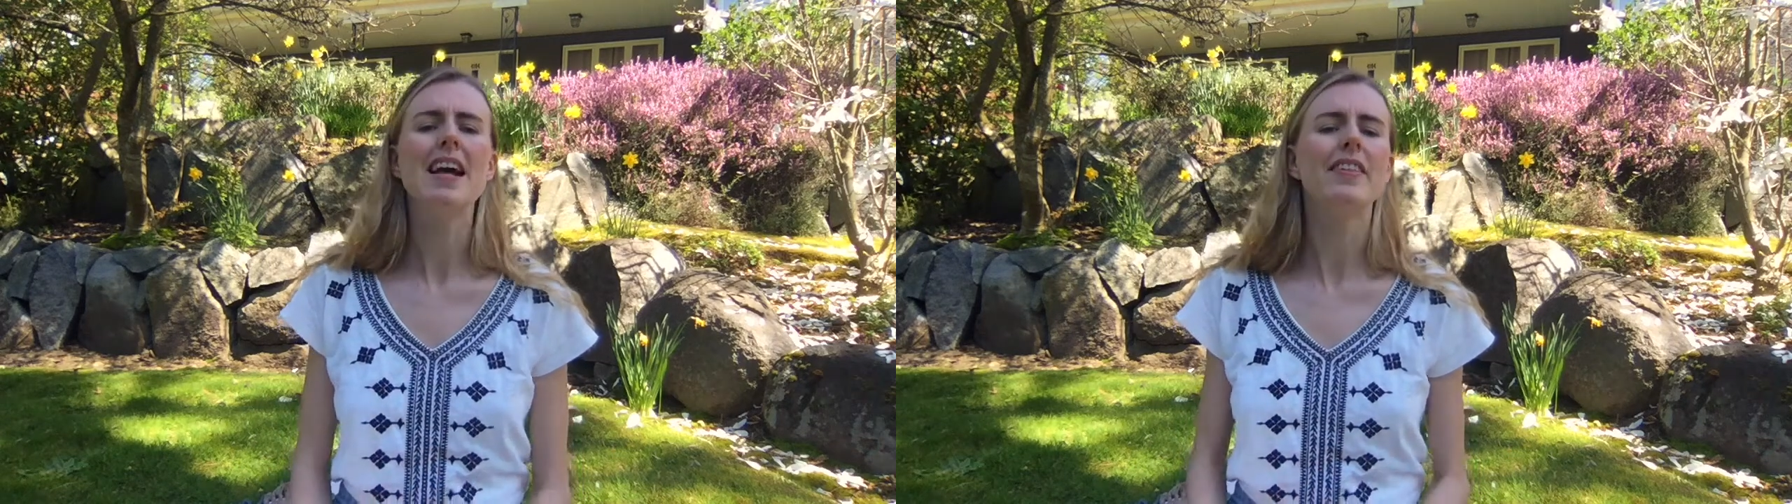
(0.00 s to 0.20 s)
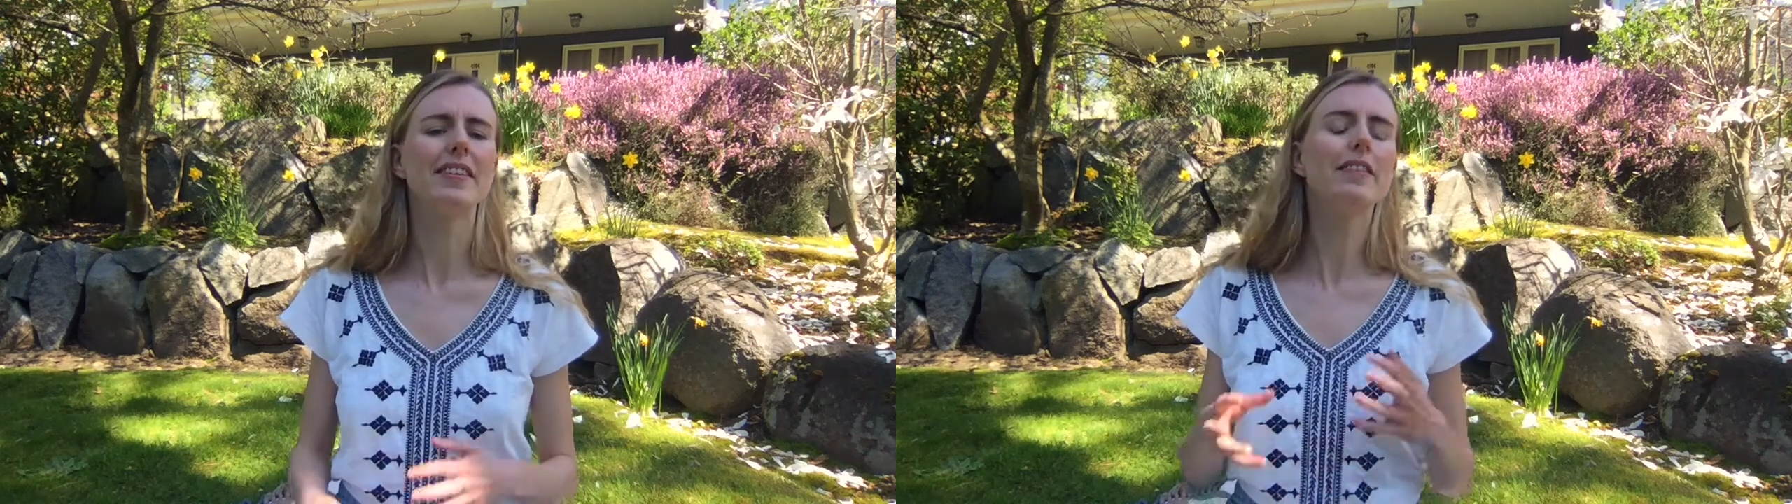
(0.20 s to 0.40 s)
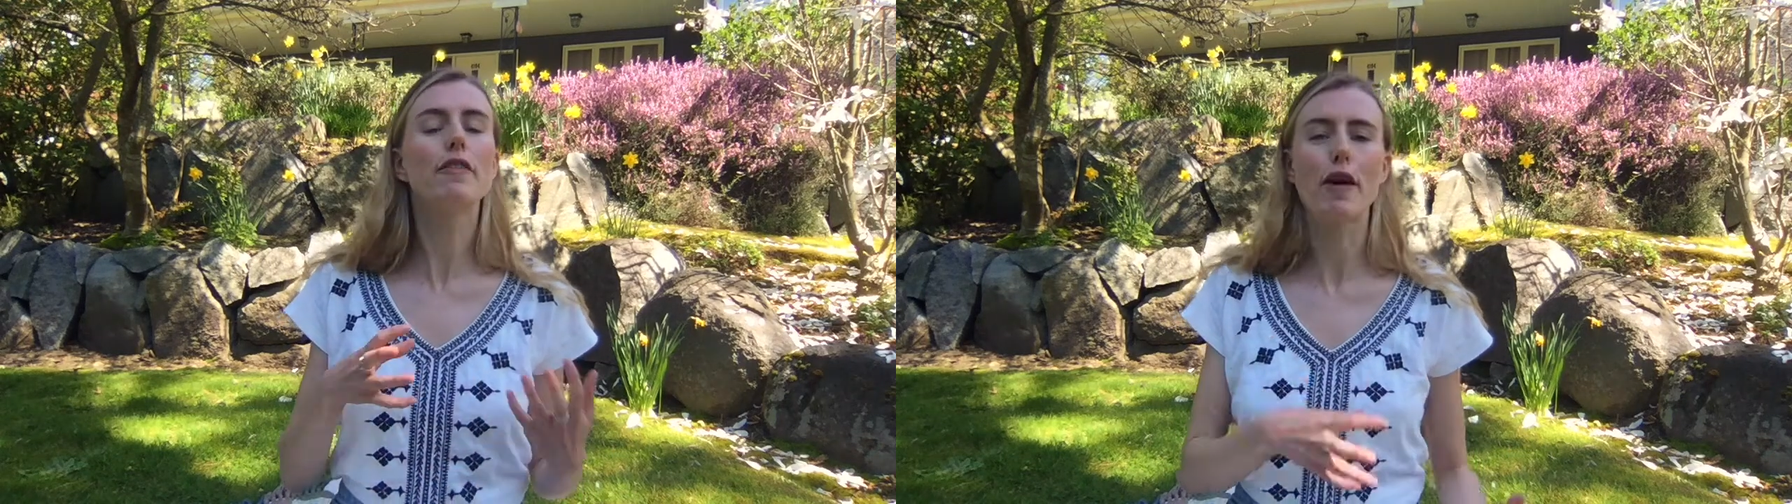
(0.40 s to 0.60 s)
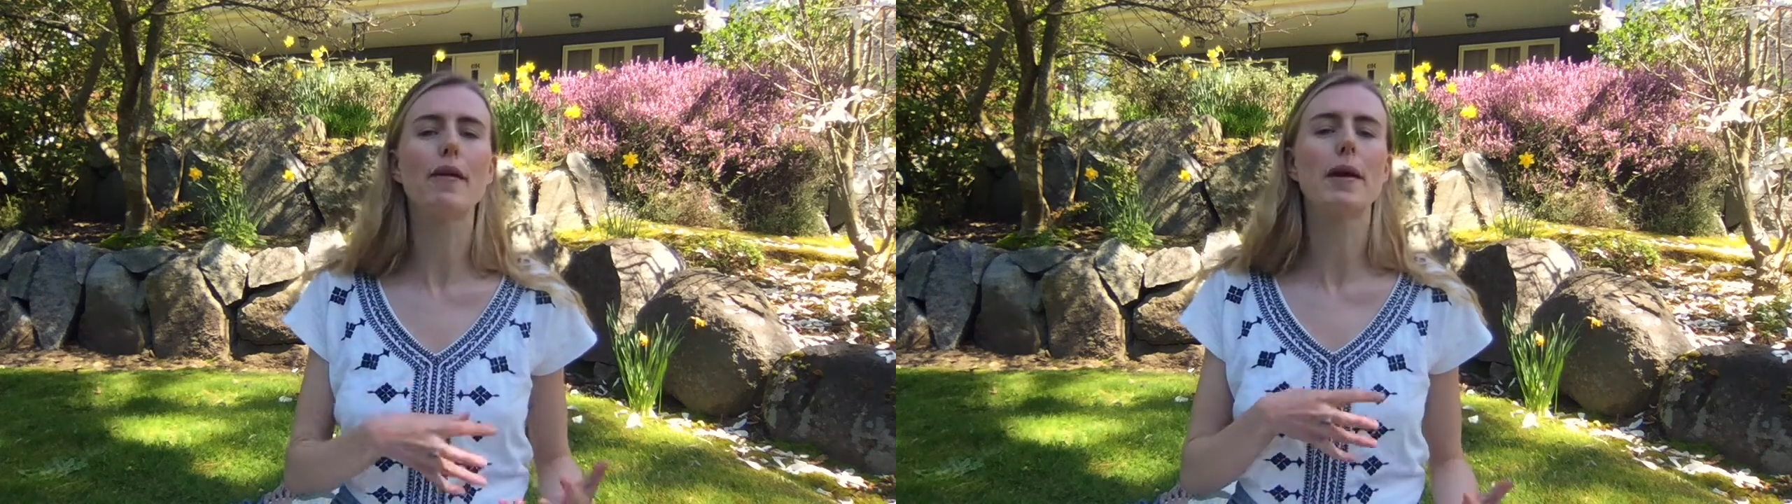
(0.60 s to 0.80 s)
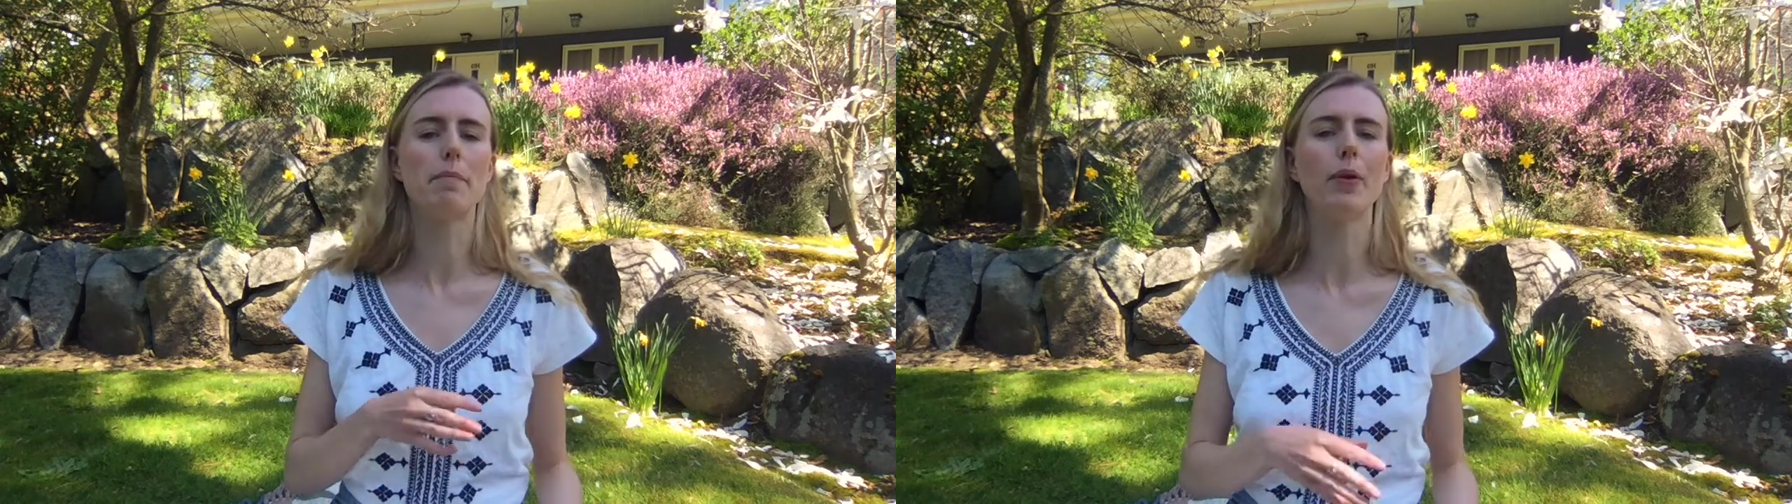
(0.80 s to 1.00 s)
This is a
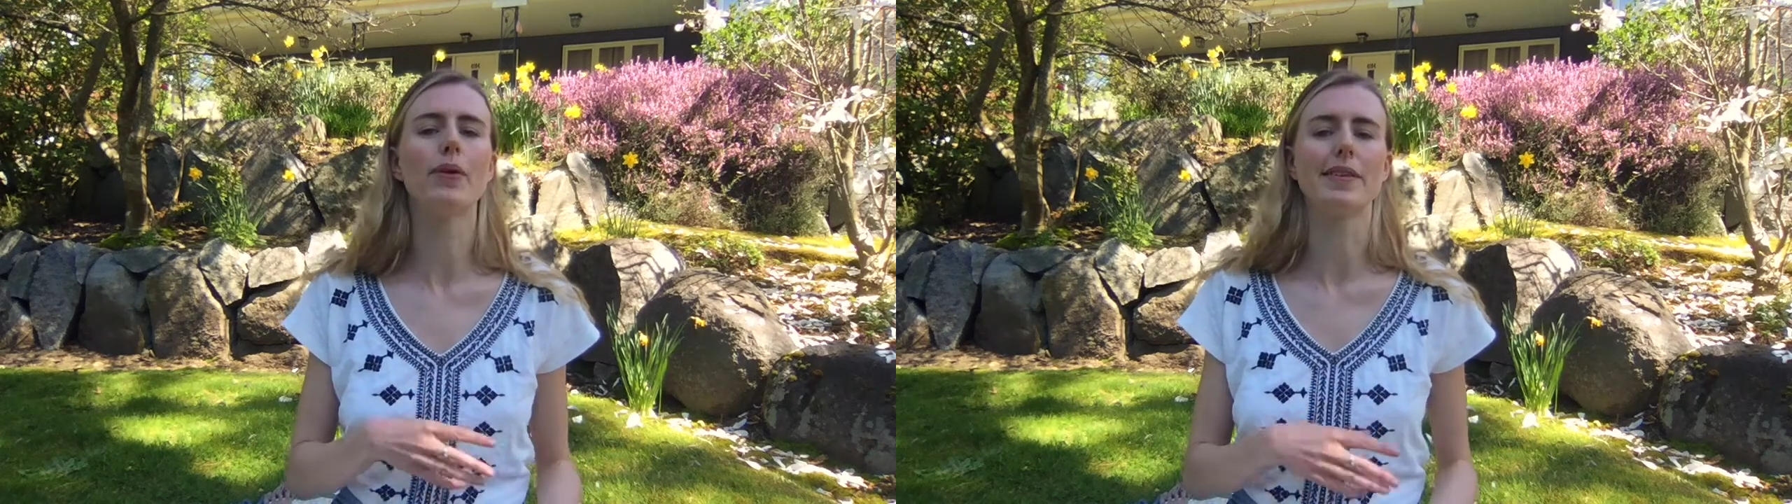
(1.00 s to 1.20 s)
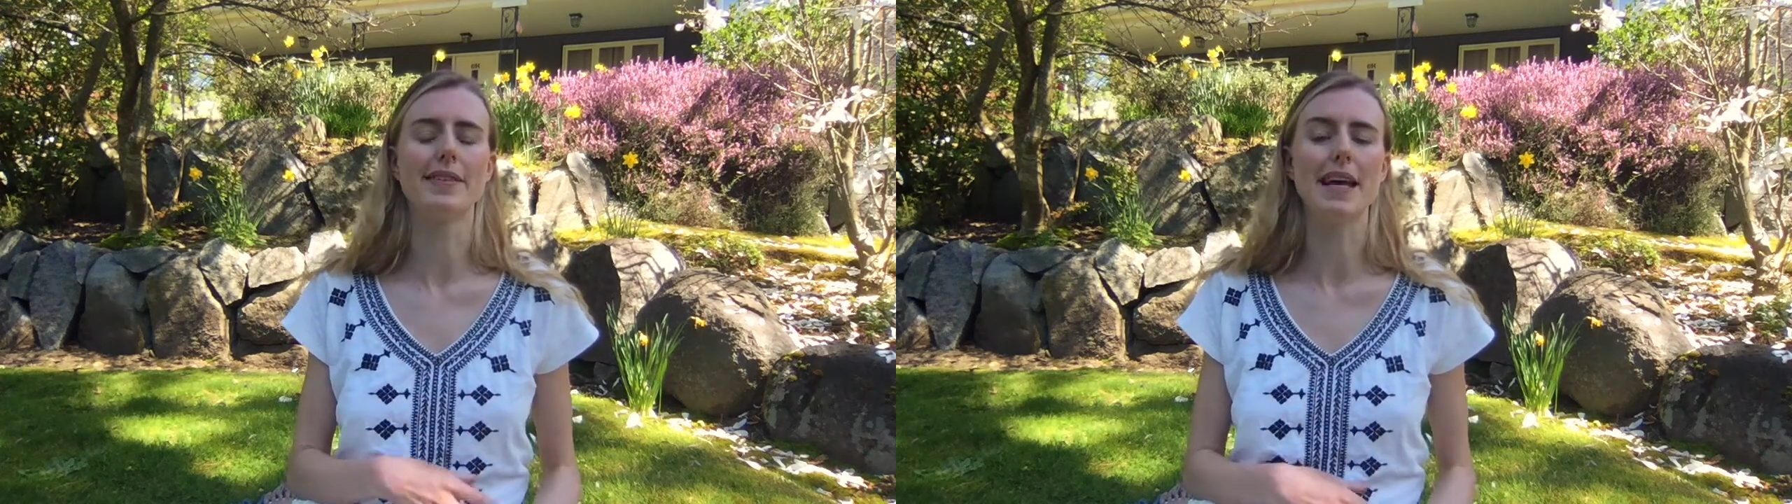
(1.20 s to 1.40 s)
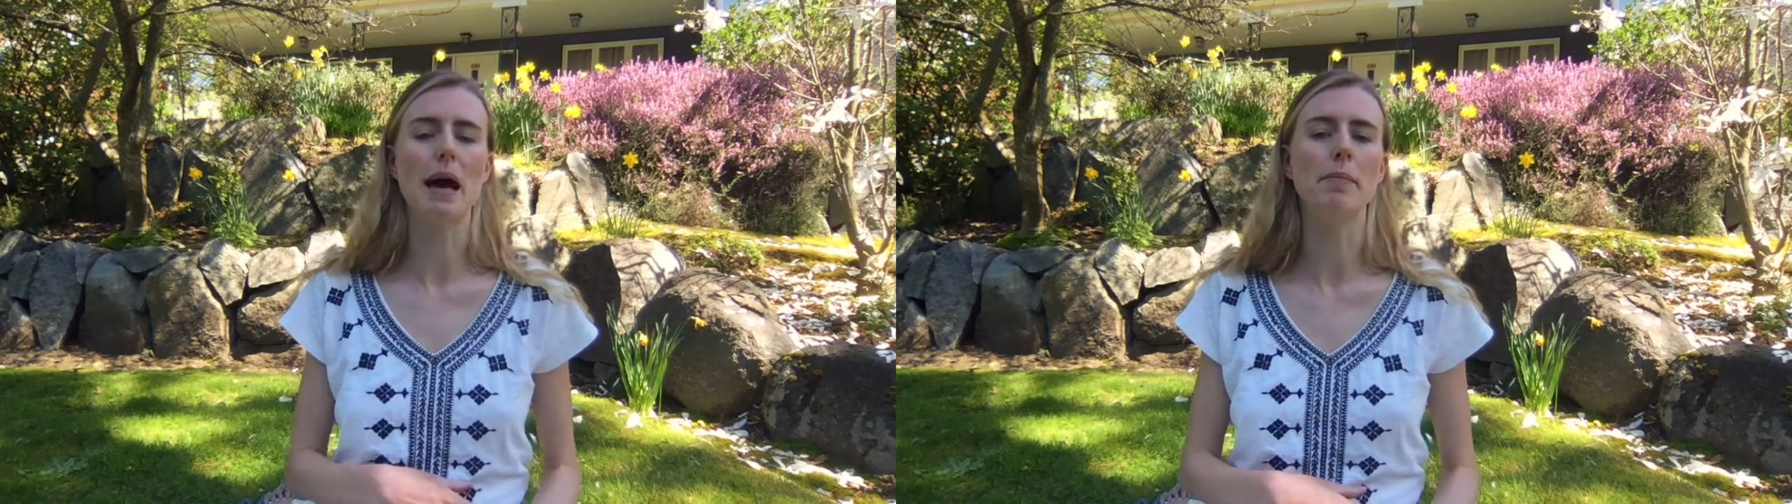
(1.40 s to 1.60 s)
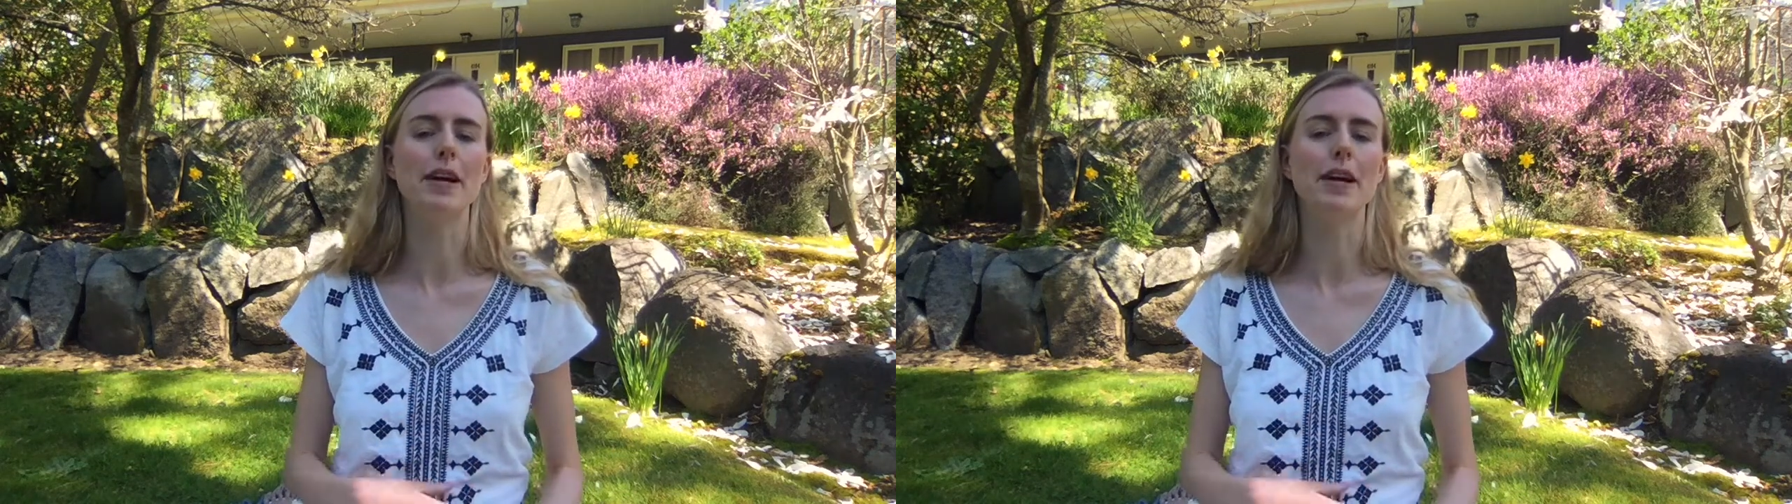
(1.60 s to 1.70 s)
very important step,